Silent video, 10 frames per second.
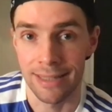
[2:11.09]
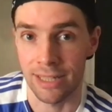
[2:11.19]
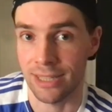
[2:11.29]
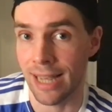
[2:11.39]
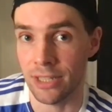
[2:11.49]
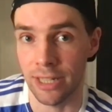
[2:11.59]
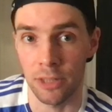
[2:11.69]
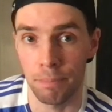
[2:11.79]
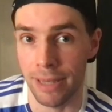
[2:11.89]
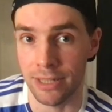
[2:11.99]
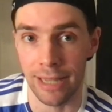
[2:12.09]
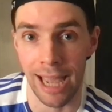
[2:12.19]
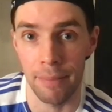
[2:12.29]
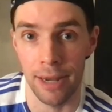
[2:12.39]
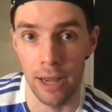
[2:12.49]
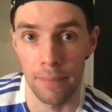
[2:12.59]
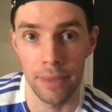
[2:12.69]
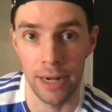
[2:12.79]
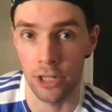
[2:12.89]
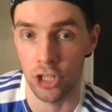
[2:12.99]
Disasi is best game in
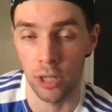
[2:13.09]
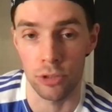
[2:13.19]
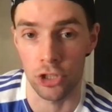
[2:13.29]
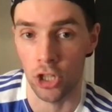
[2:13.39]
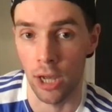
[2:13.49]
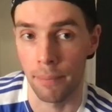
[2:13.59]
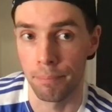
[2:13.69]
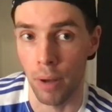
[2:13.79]
a Chelsea shirt